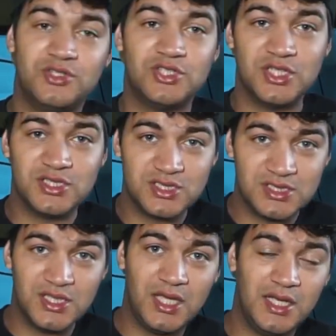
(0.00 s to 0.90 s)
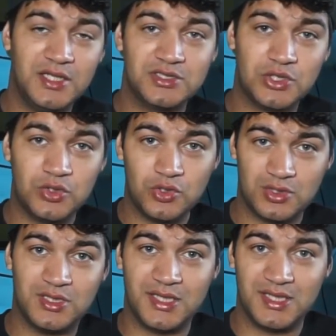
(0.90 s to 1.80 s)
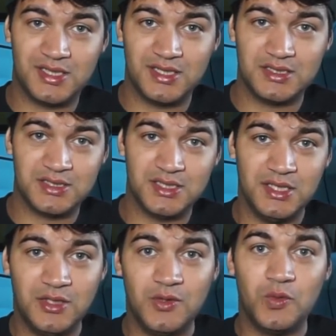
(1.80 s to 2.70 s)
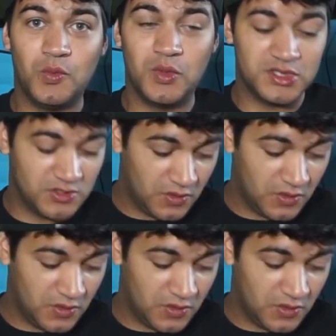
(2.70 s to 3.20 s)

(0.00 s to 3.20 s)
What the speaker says: just to get it to look like this, was